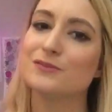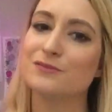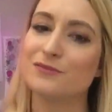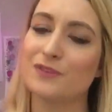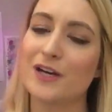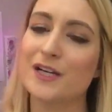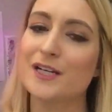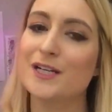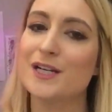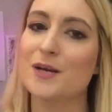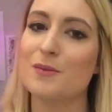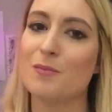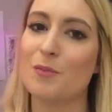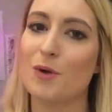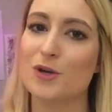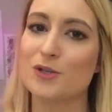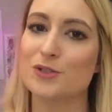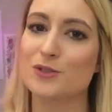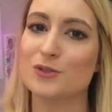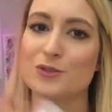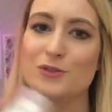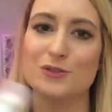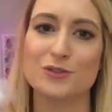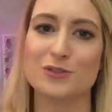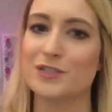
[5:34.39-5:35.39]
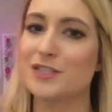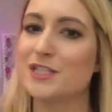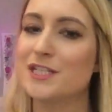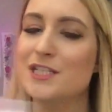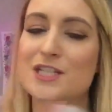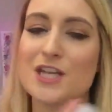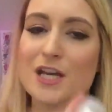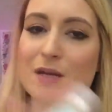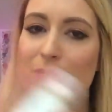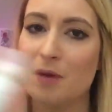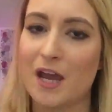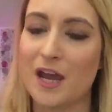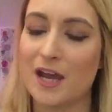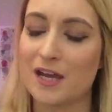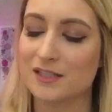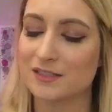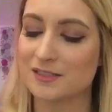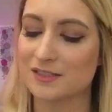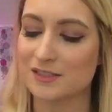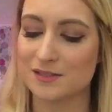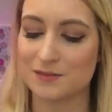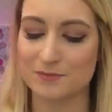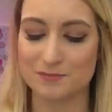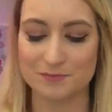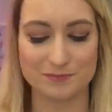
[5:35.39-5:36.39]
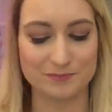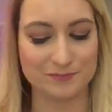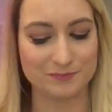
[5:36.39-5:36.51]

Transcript: Find it at Marshall's or TJ Maxx.